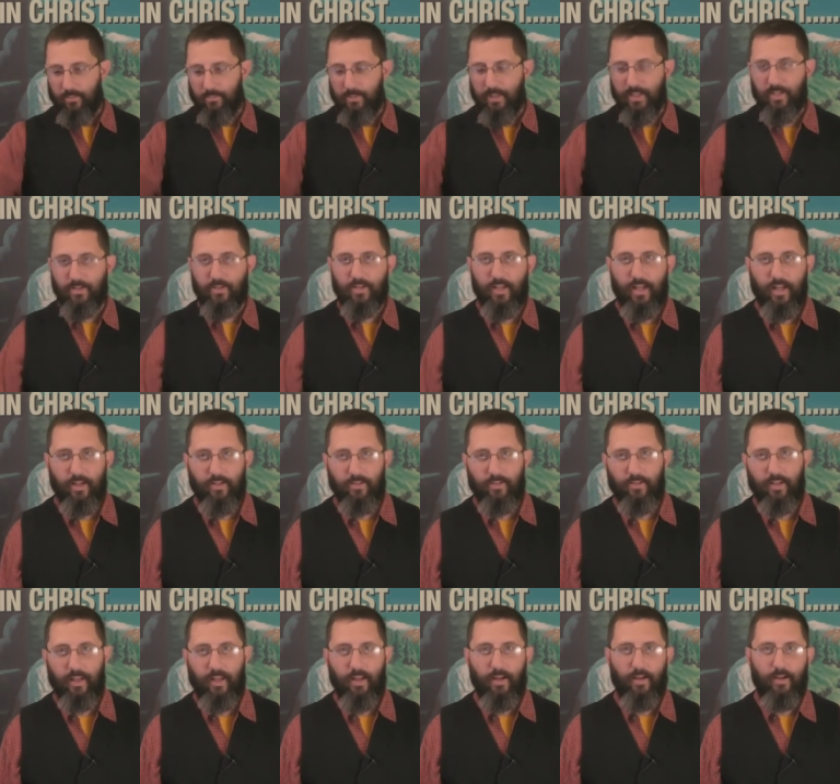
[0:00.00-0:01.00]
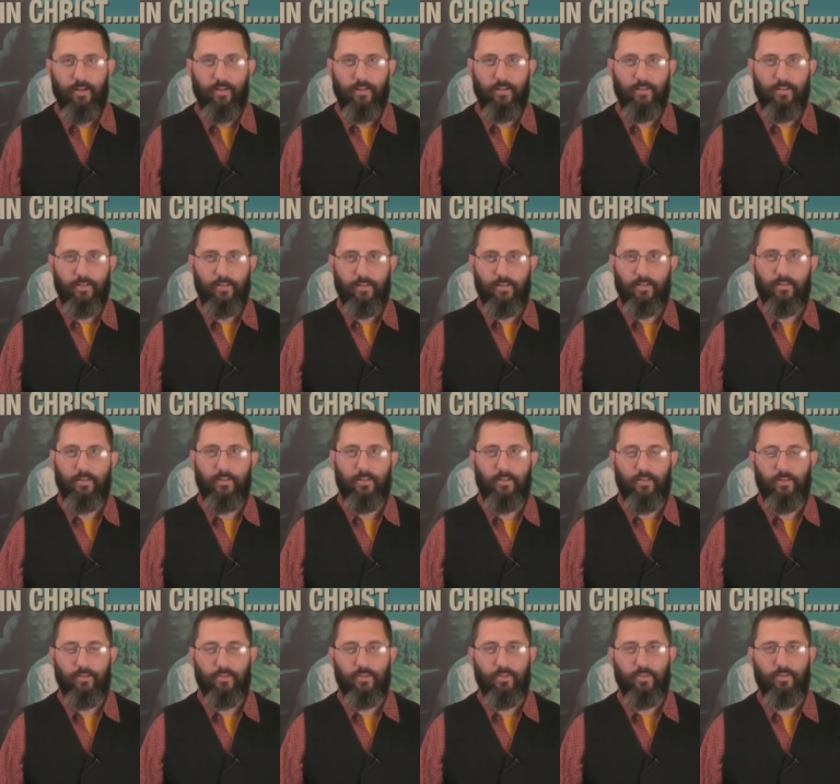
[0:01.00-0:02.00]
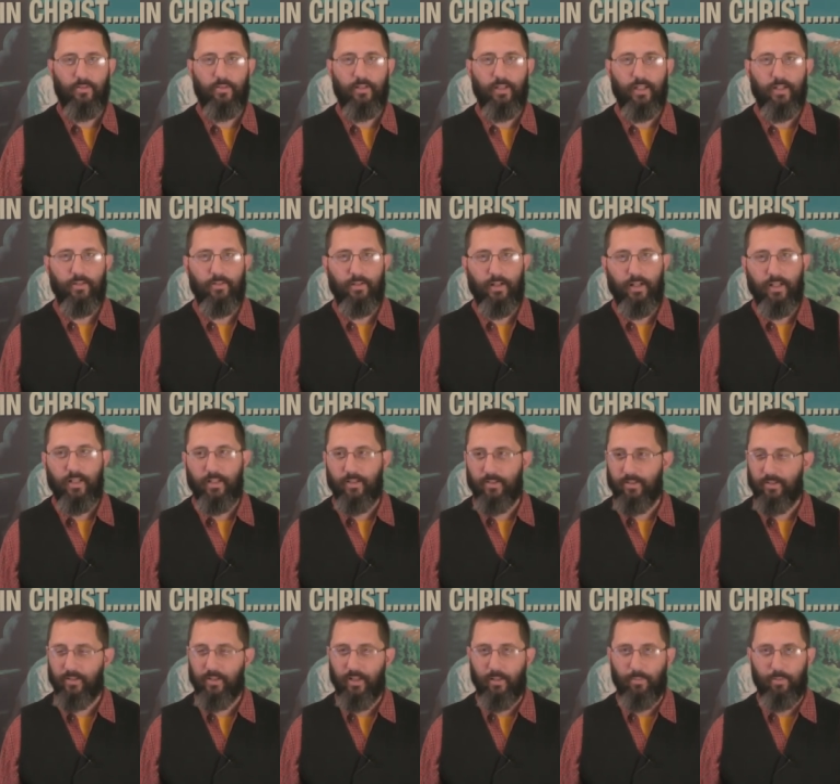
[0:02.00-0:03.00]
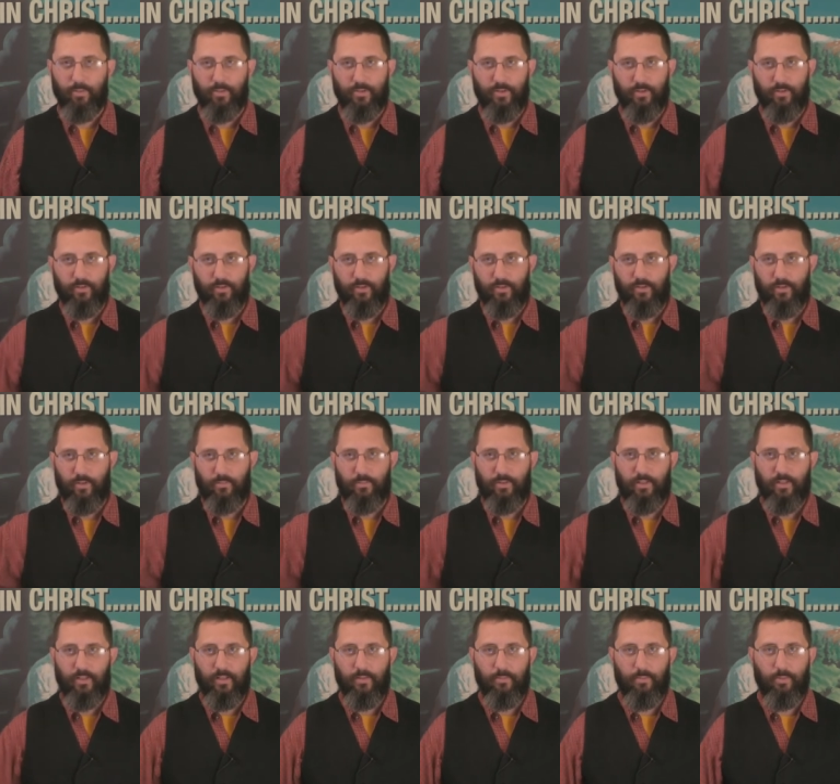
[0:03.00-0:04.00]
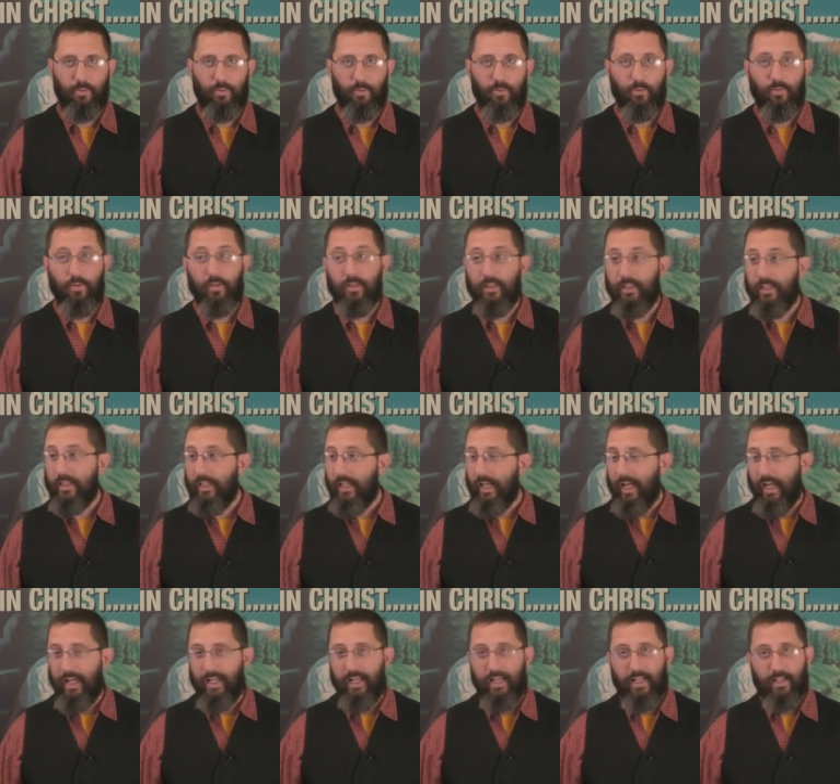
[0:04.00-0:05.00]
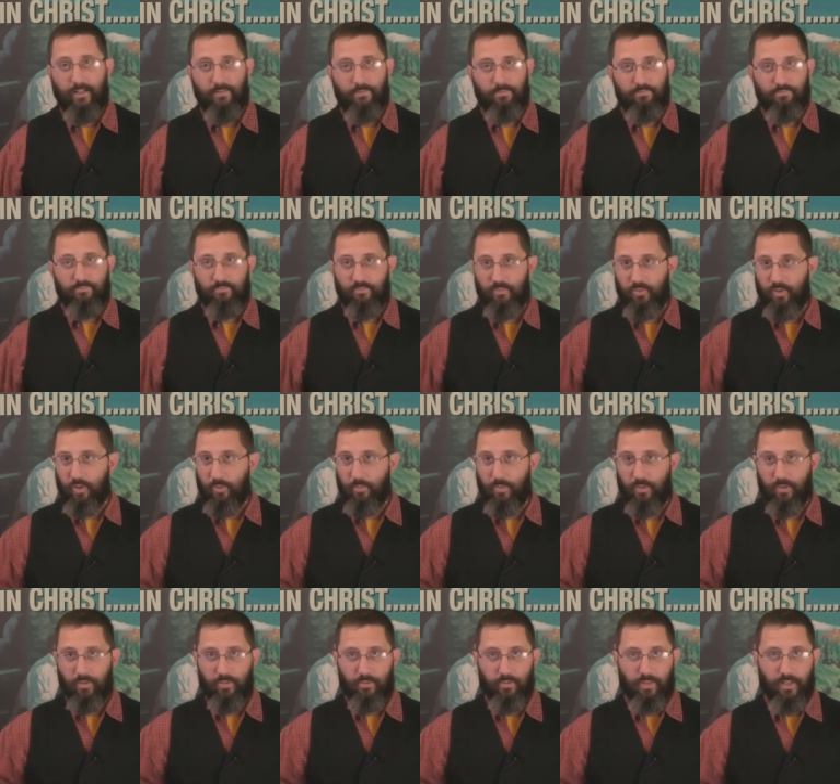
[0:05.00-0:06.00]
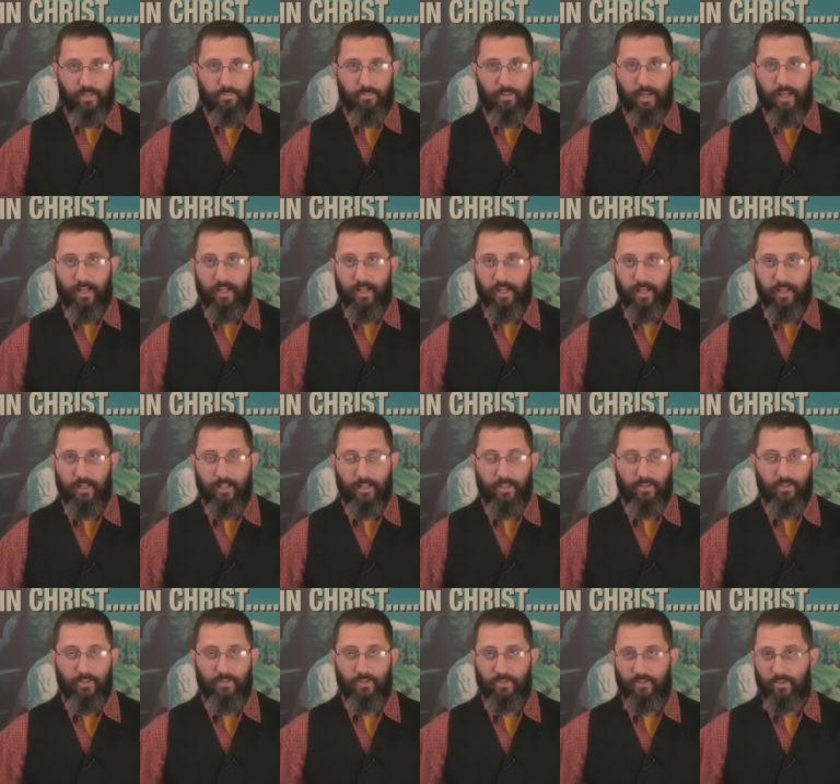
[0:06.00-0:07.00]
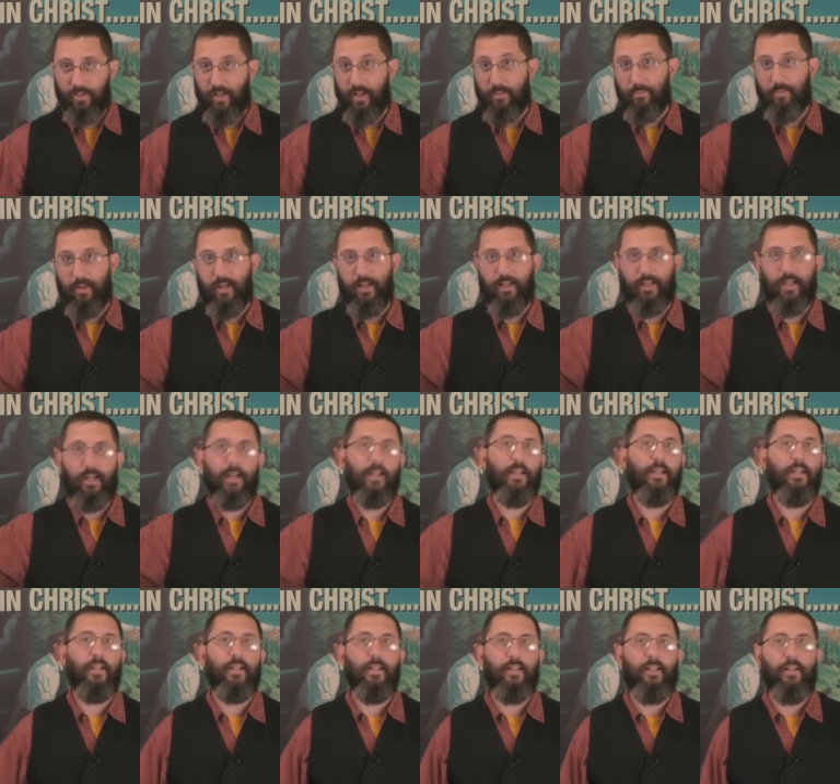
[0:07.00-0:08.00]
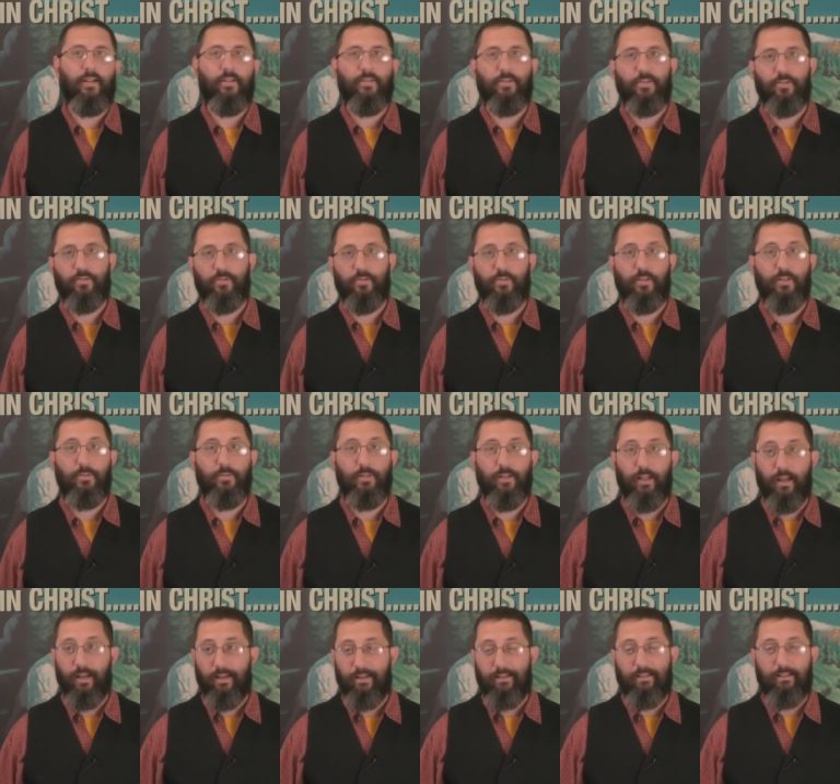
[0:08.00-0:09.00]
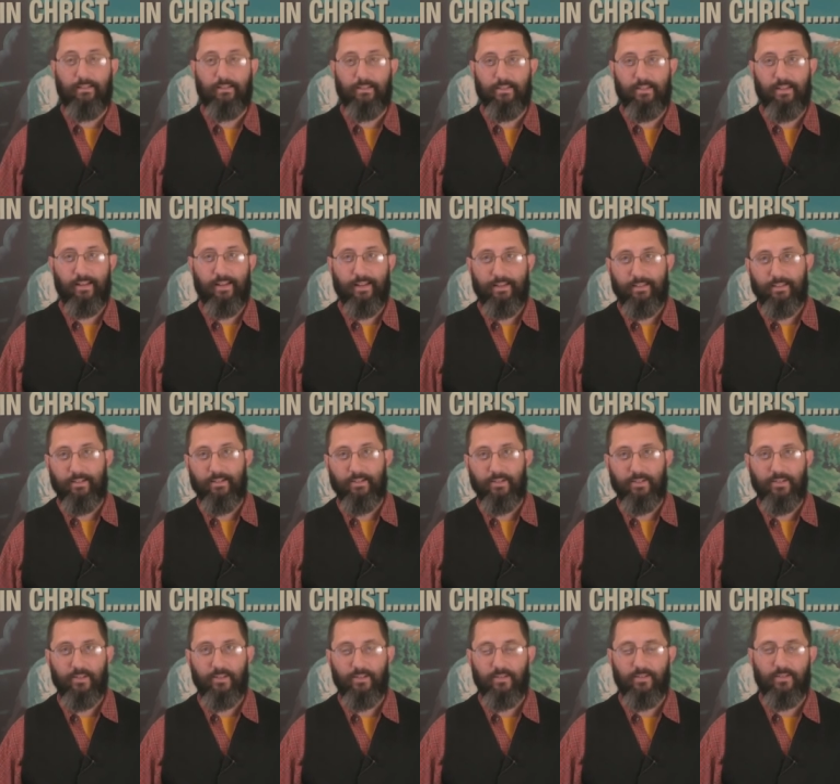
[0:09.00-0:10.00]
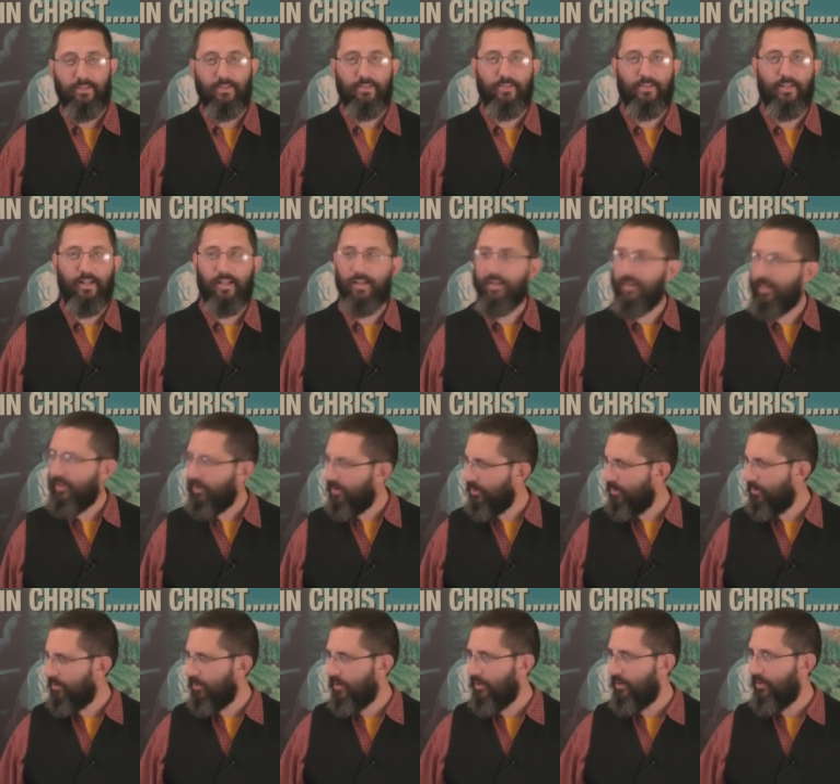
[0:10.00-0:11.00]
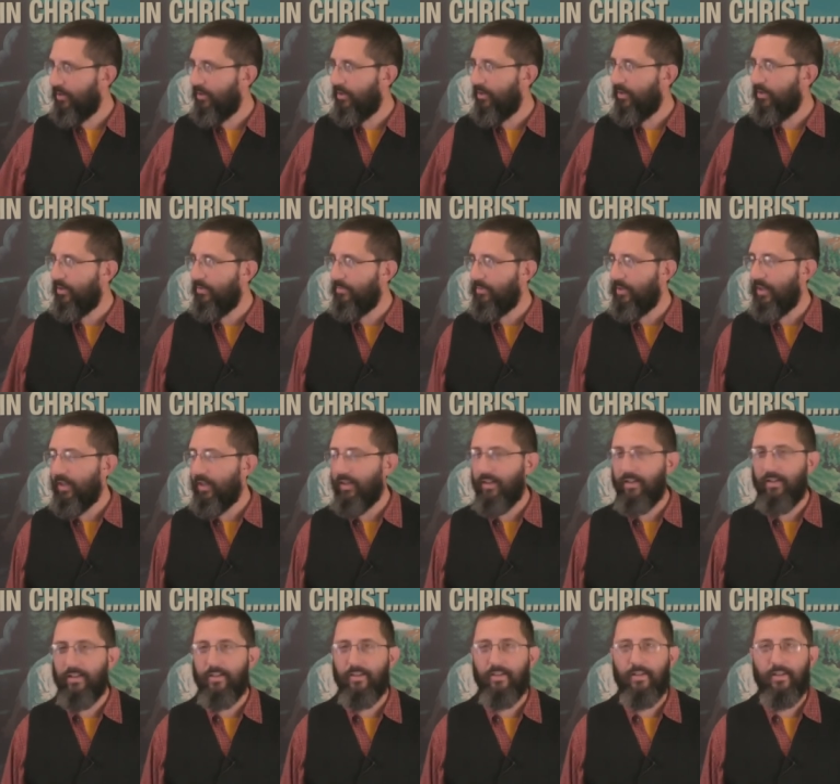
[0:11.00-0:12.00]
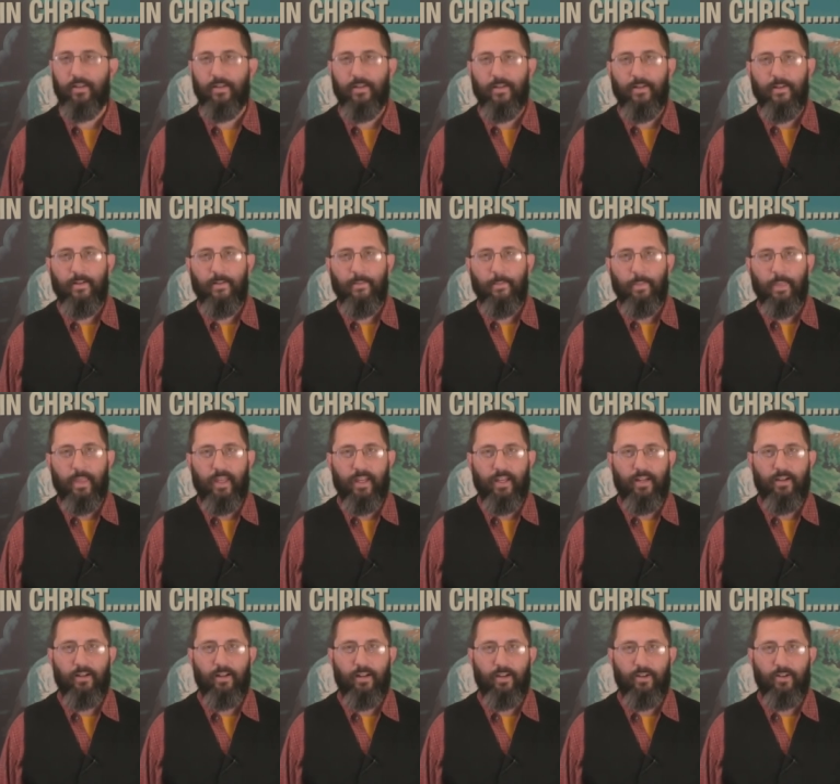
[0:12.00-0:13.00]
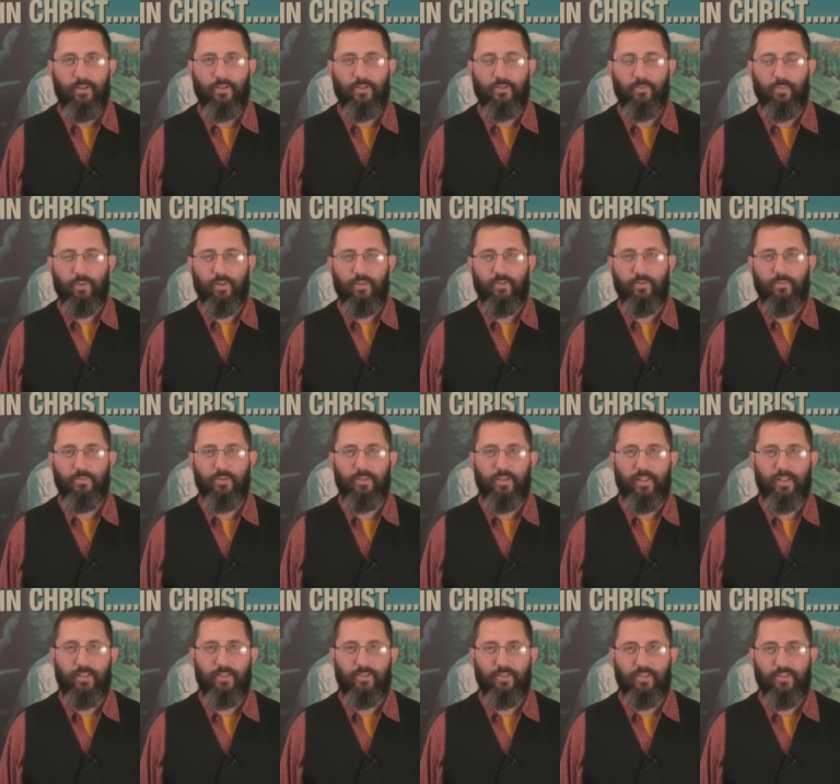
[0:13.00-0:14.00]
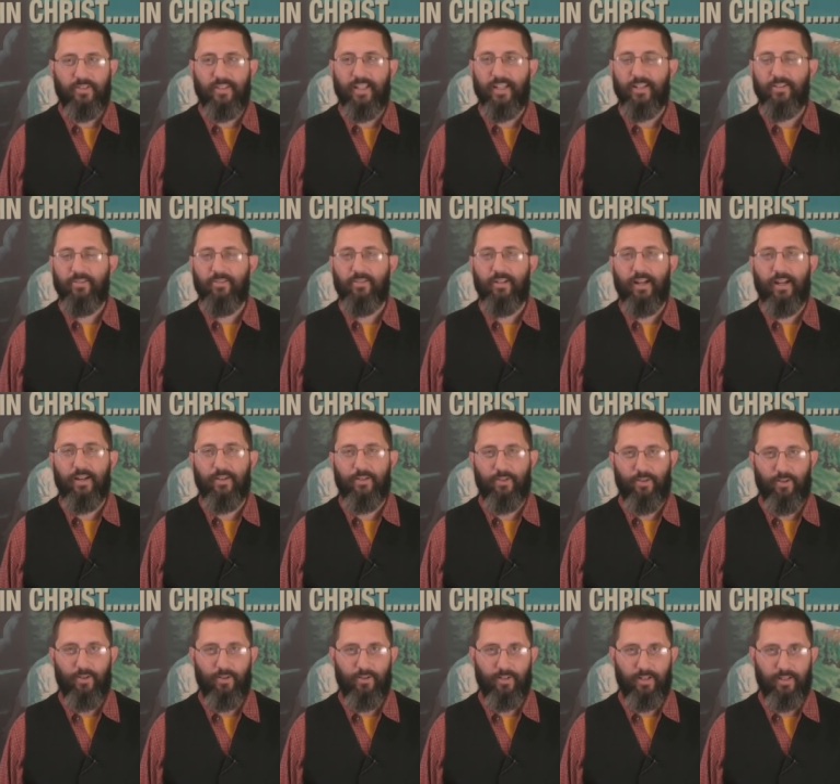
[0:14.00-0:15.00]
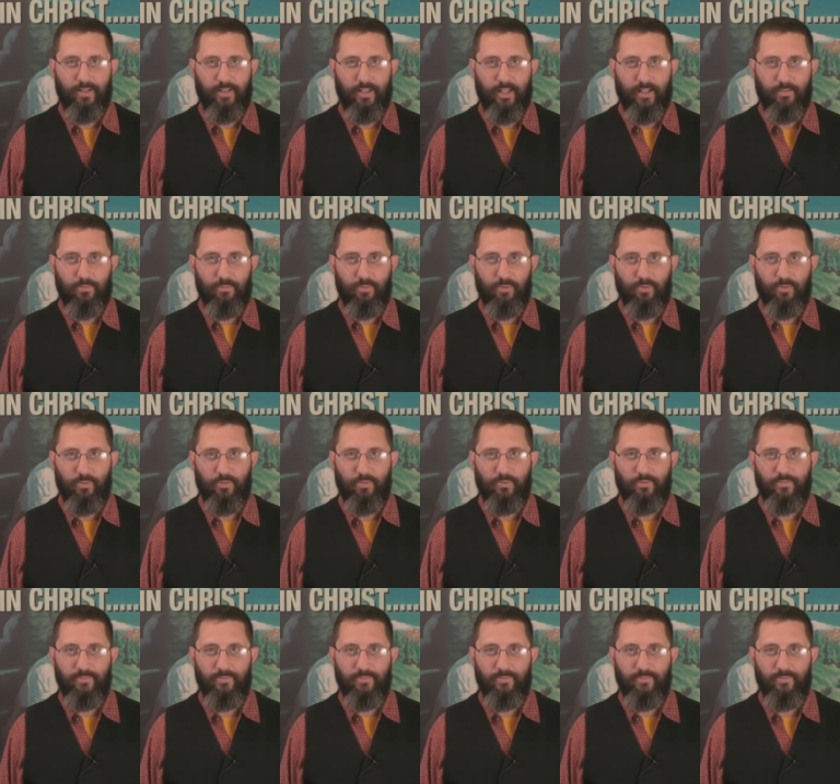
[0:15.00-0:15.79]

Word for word: beach towels down and, you know, children getting ready. And a couple children jumped into the pool and they almost right back out again, just shot back out again, and they're screaming, oh, oh there's, you know, there's, I could hear, hear him yelling, and, and here I heard one of them say, there's a dead groundhog in that pool.